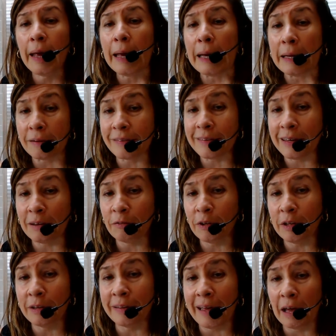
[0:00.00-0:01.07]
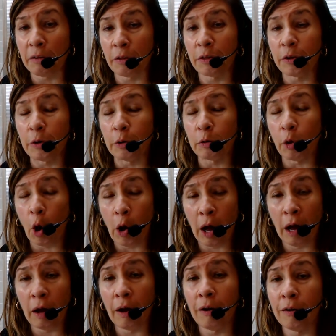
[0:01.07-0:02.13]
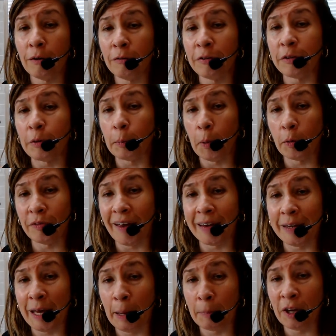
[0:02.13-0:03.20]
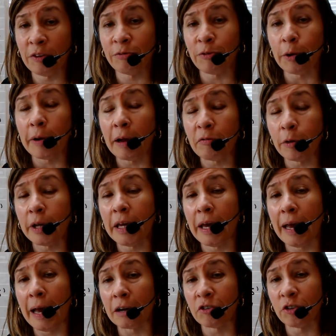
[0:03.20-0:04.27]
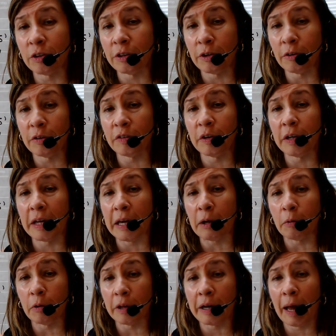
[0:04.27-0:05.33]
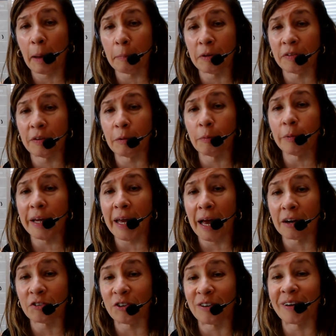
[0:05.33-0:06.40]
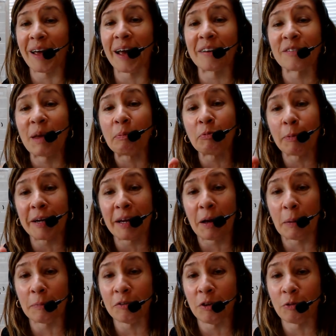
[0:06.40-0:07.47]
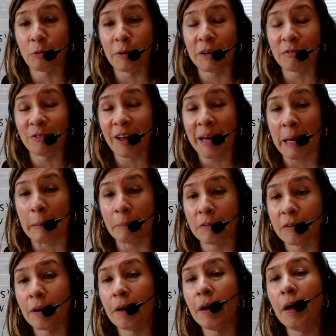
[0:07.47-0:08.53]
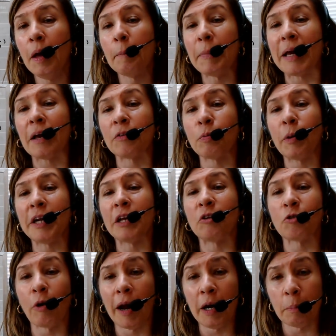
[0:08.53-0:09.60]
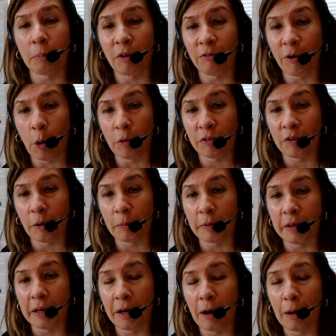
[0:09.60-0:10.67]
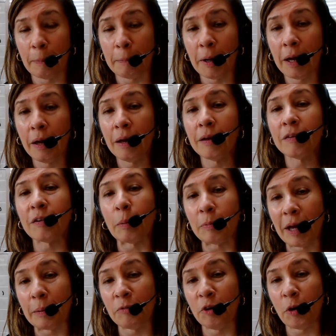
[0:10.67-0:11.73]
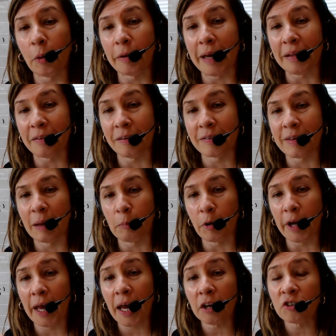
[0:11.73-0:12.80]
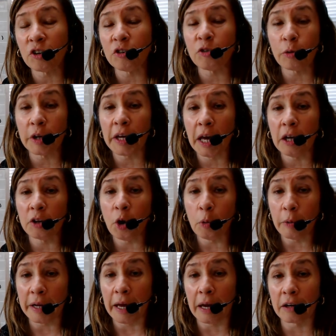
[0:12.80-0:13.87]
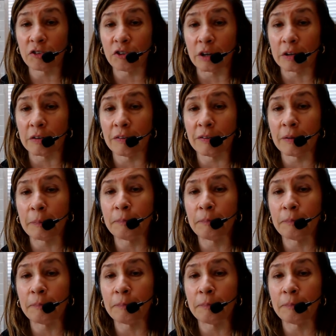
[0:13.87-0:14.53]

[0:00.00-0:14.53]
It's even that third law of thermodynamics for every action, there is an equal and opposite reaction, except when it comes to twin flames. Because when you try to provoke something up, sometimes you don't get the same reactions or you get no reactions.